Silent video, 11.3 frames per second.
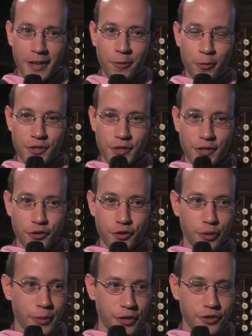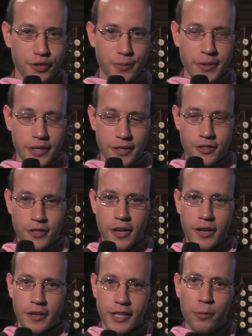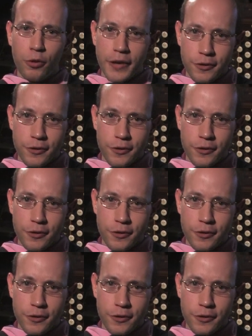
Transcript: which in German it just means keyboard